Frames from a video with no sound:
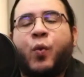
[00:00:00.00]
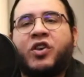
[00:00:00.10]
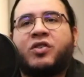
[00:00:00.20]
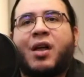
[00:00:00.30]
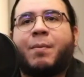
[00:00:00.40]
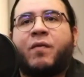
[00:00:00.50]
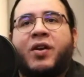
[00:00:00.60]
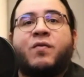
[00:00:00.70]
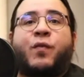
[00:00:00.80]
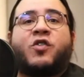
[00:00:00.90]
which type of
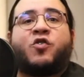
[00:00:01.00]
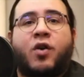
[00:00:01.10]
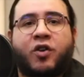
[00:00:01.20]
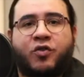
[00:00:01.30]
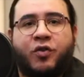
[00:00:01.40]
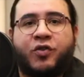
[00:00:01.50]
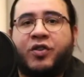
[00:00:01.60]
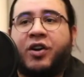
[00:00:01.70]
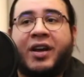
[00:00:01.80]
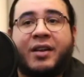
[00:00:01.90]
infrastructures
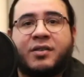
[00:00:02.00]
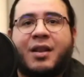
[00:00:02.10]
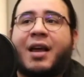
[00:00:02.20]
there is,